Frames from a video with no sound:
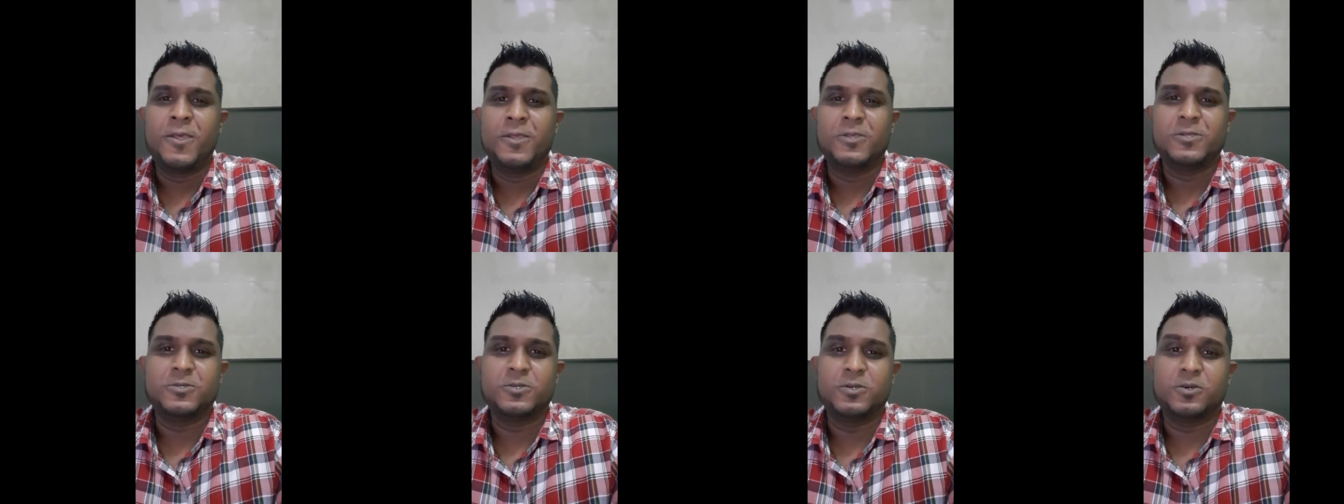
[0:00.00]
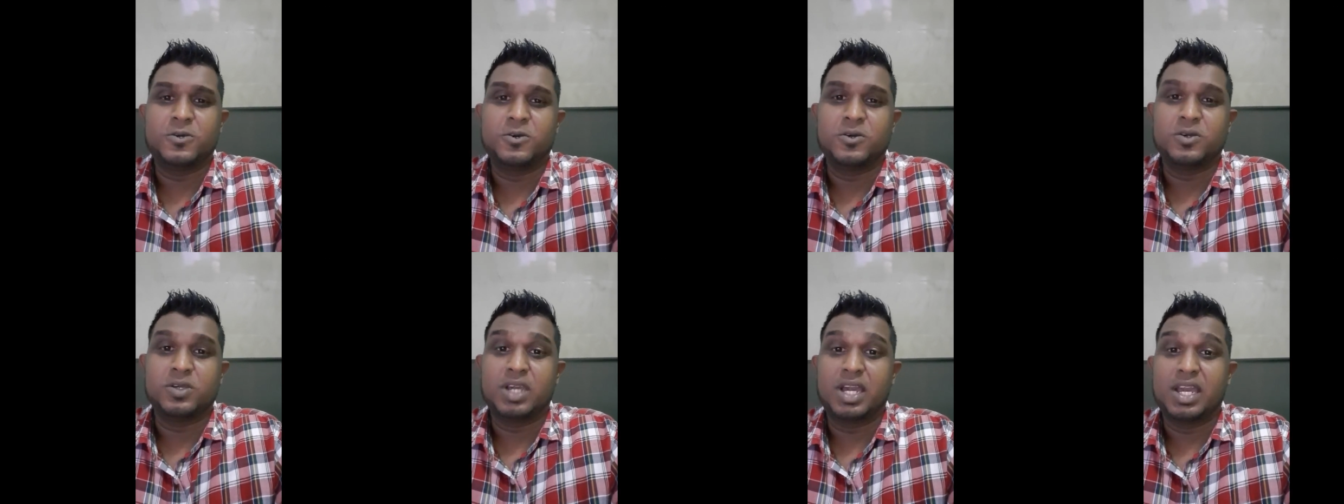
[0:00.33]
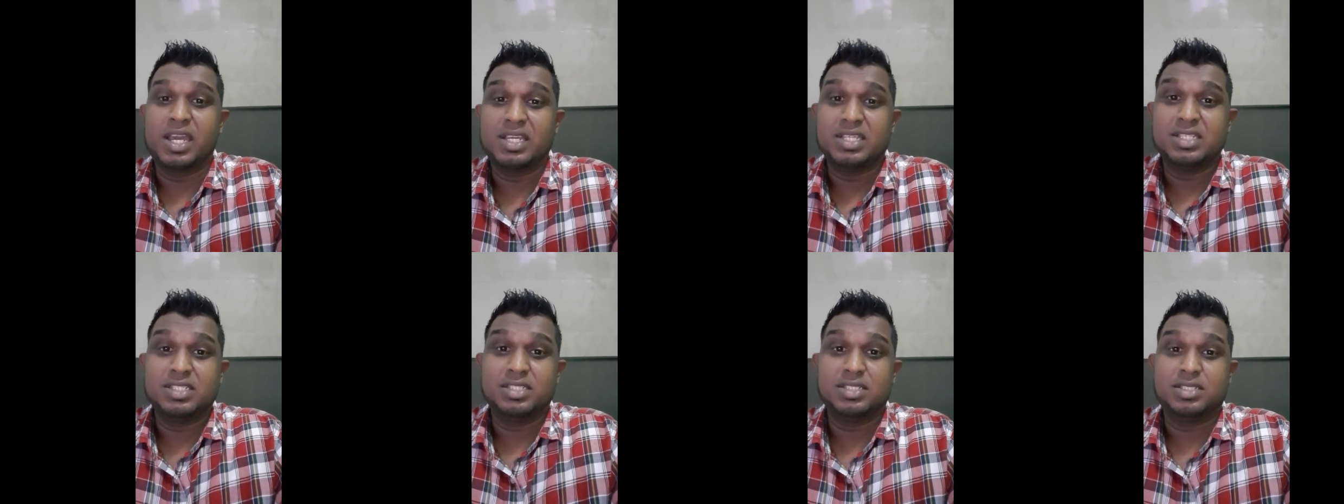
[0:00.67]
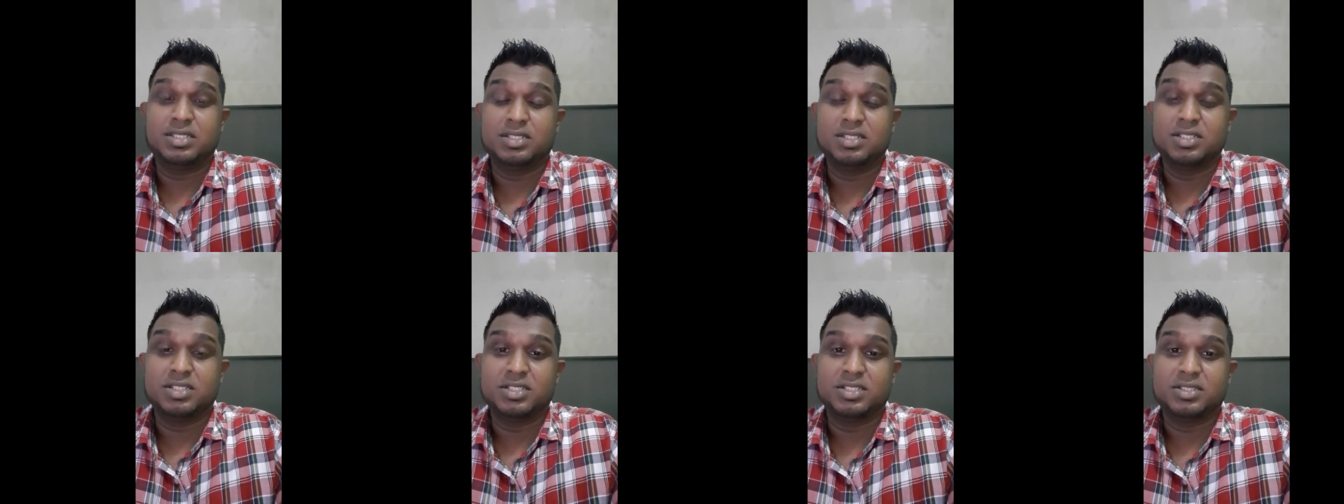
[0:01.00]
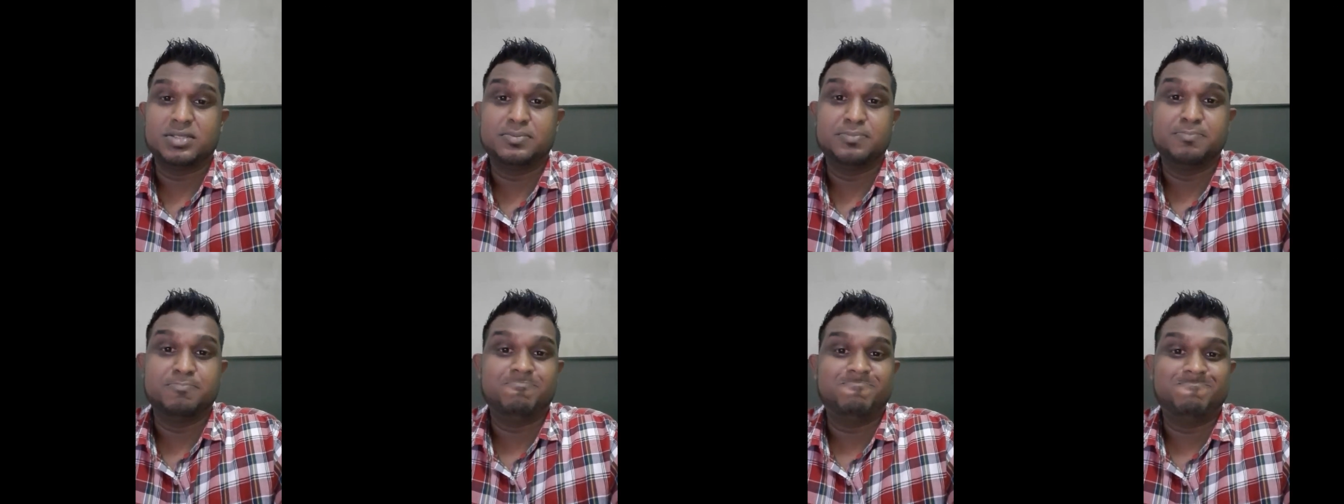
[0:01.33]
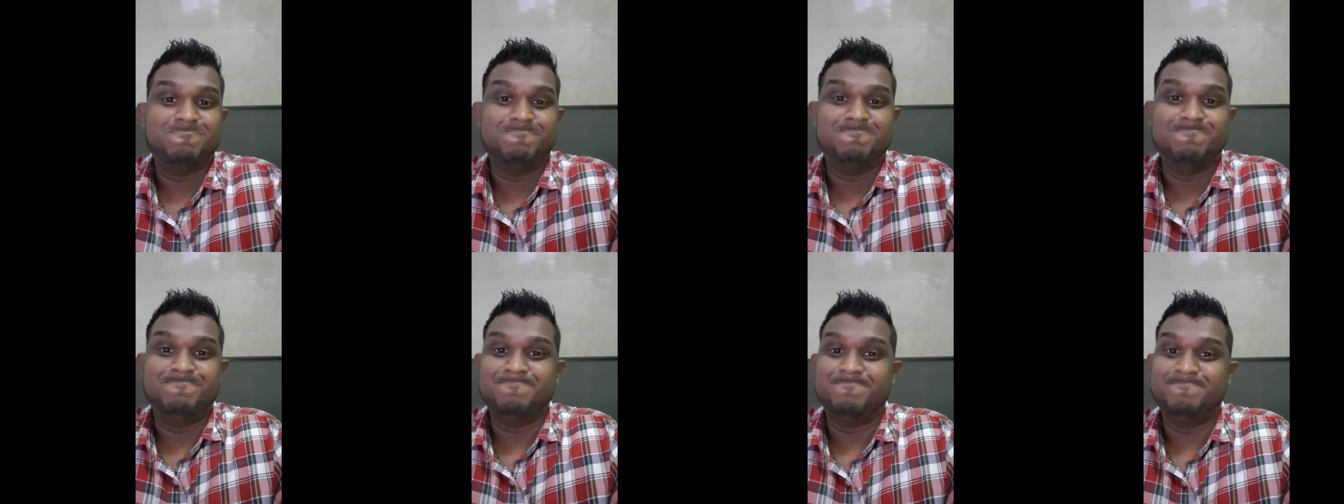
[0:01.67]
So guys,
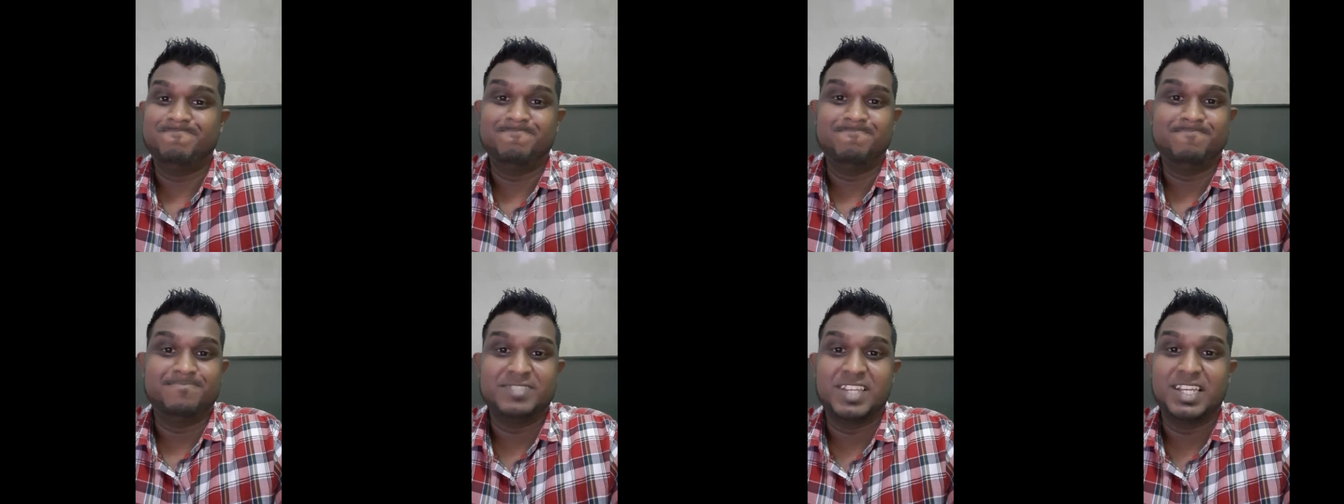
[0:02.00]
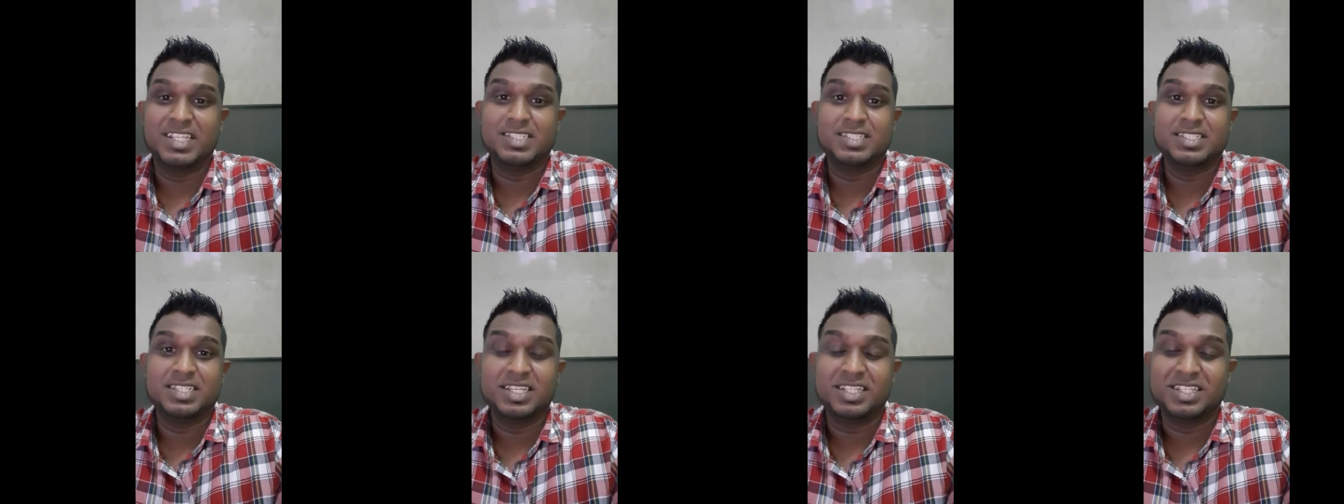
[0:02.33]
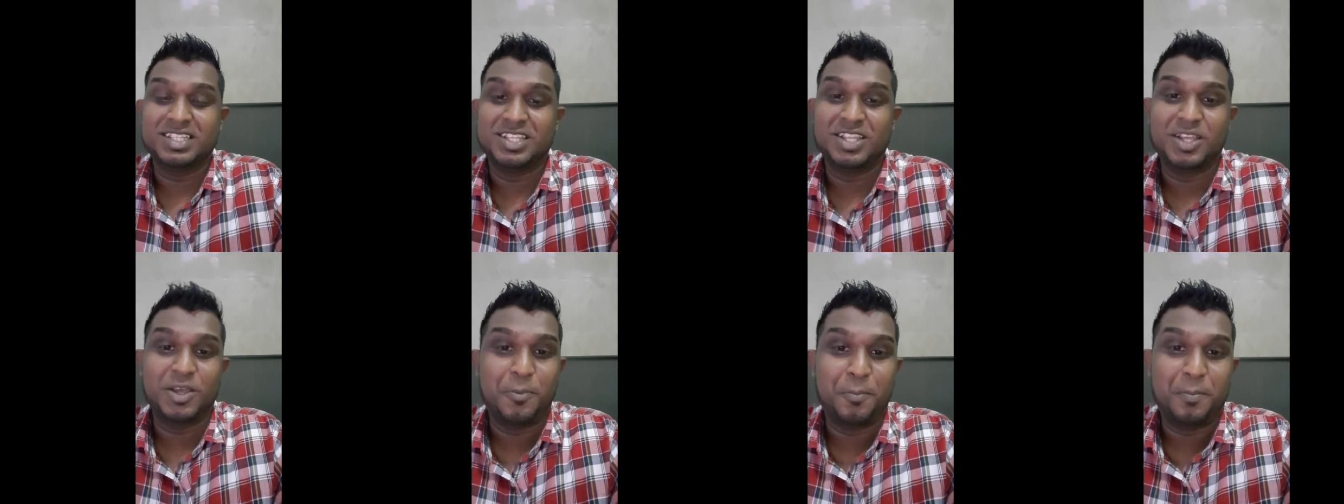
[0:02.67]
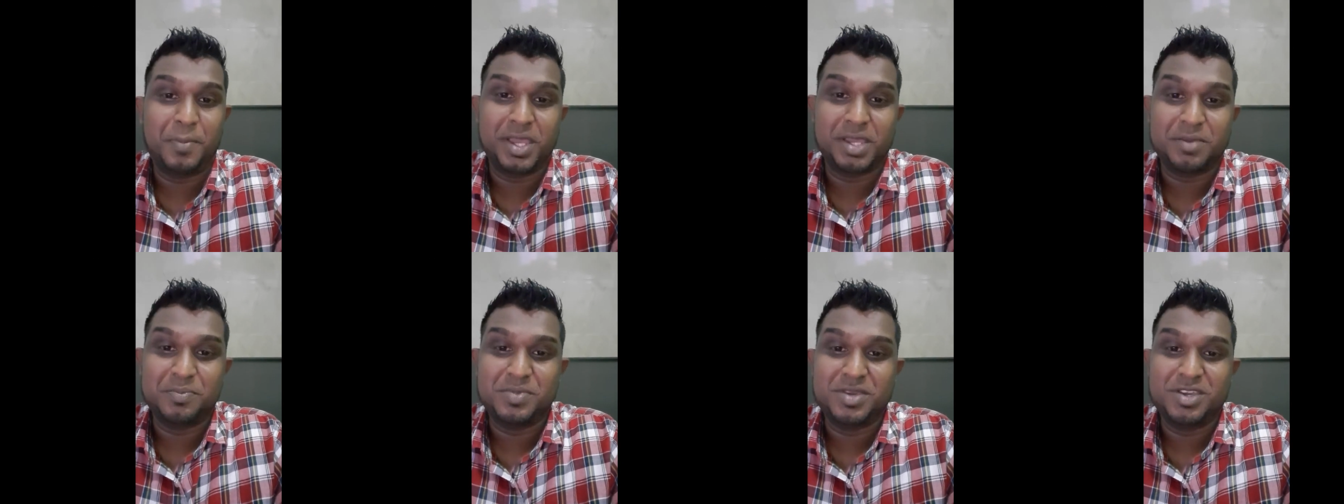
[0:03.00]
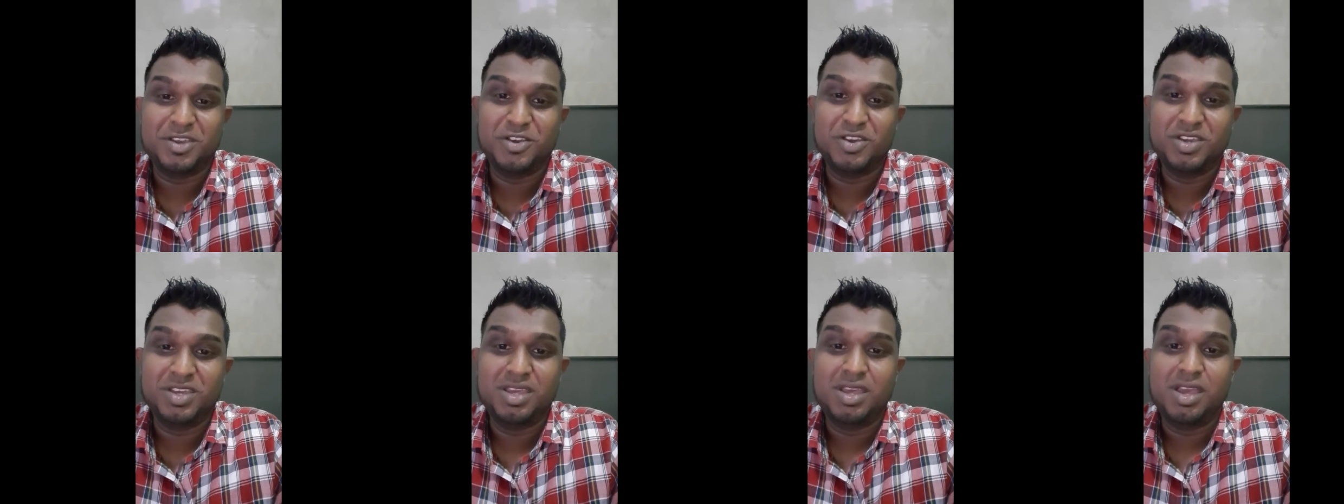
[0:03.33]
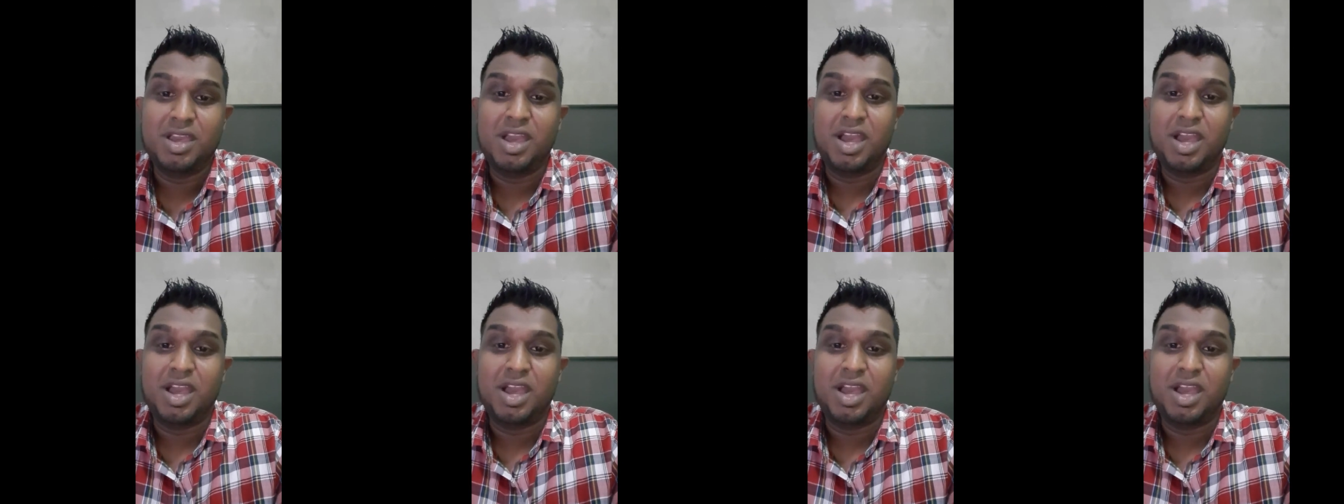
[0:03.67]
that's it. Pick me.